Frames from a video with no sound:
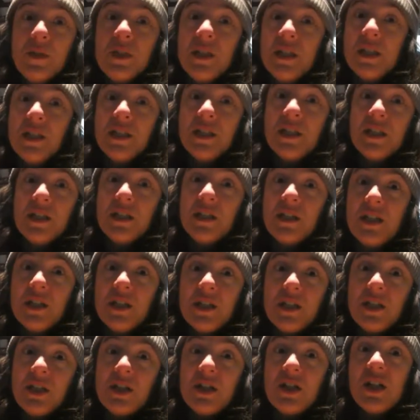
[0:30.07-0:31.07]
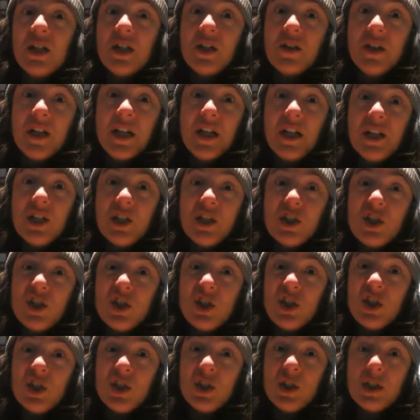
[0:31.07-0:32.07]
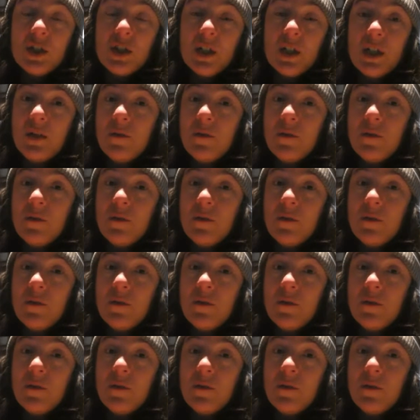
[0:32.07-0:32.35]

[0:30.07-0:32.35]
This is their edge.